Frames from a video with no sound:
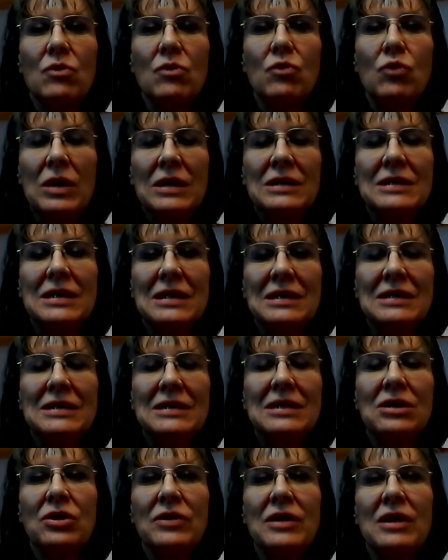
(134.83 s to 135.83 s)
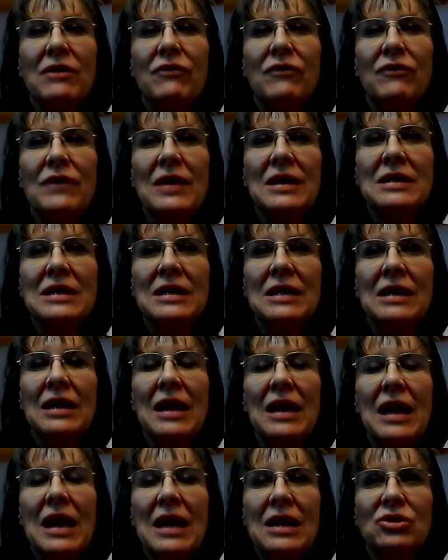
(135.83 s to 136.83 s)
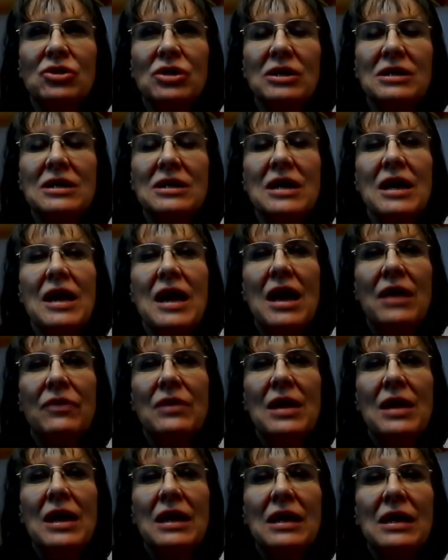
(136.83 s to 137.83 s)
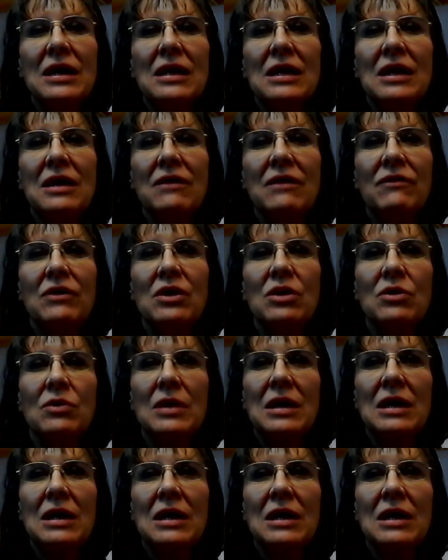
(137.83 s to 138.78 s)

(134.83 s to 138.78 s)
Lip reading: what is considered the offending agent. And that can give you